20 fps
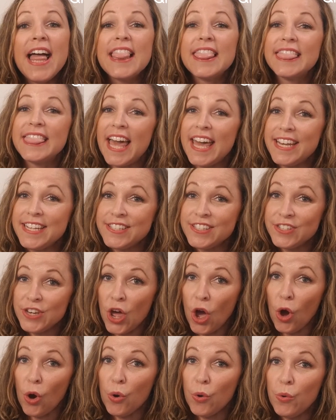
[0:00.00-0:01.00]
Let us
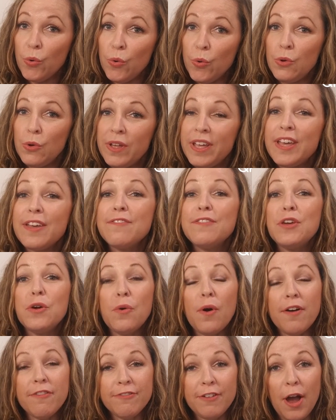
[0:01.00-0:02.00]
know if you
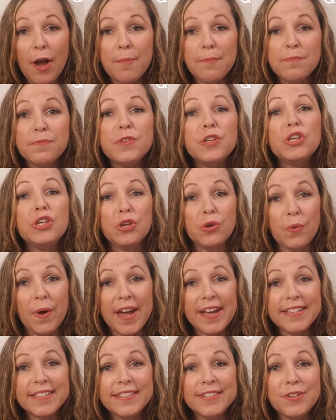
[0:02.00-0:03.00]
are from the
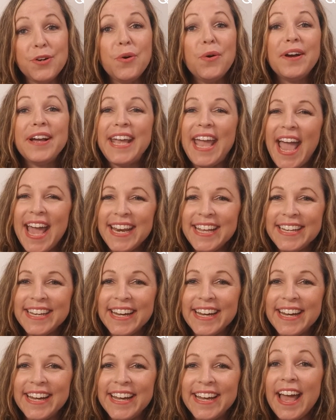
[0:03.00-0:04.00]
US or
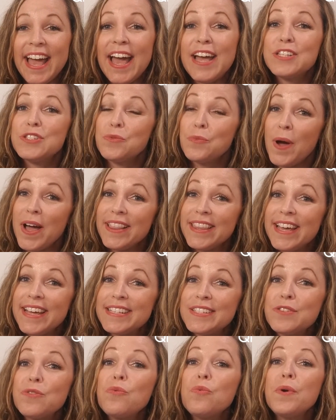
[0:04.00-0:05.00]
Canada, as well
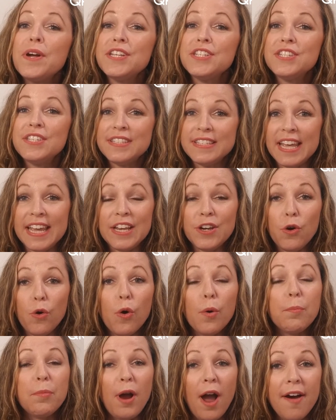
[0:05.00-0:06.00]
as which state
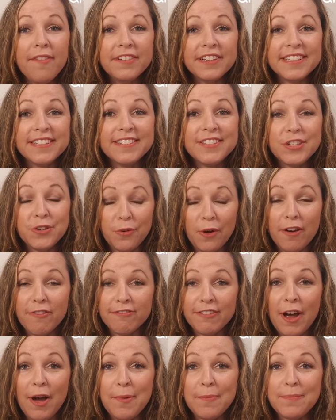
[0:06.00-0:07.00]
or province you are
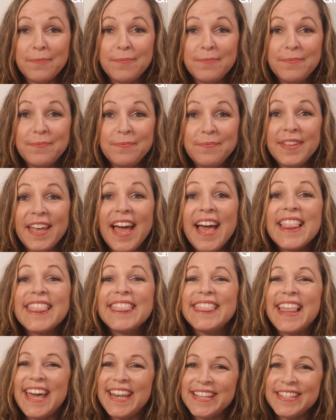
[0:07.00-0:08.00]
from.
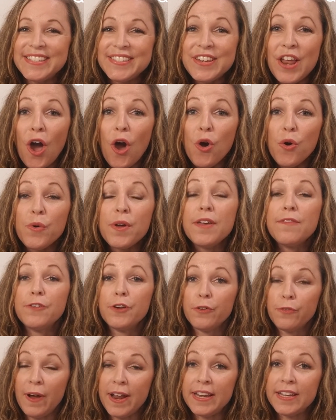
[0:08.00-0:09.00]
Let us know if you're
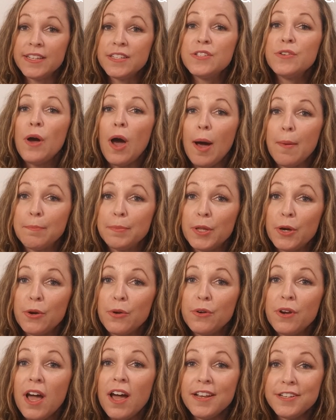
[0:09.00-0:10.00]
ready to
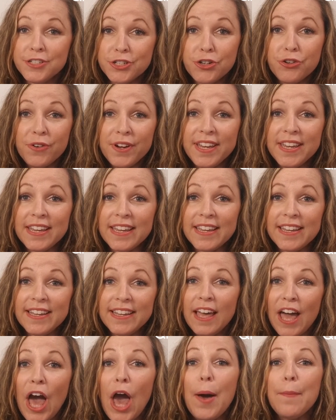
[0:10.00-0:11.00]
upload a degree,
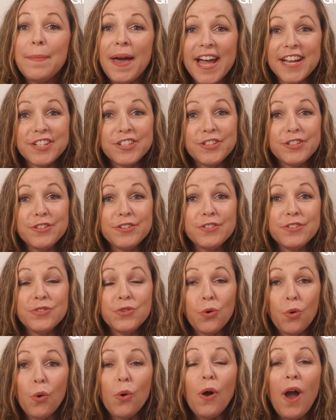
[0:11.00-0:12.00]
a bachelor's
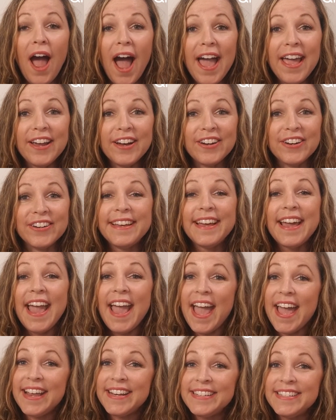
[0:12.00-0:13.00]
or higher,
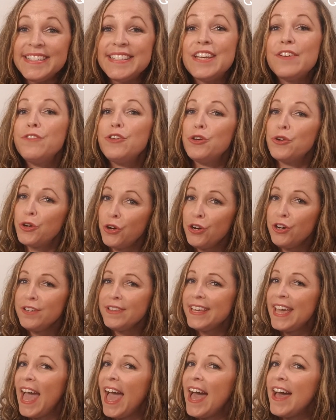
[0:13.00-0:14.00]
and if you
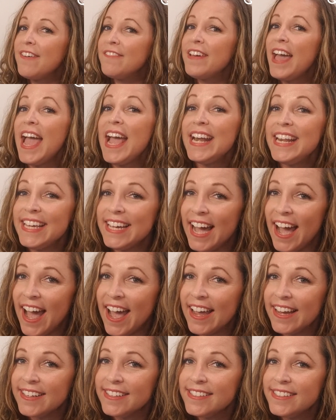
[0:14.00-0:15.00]
currently have any
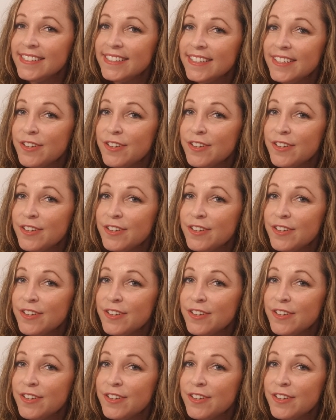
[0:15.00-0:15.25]
kind,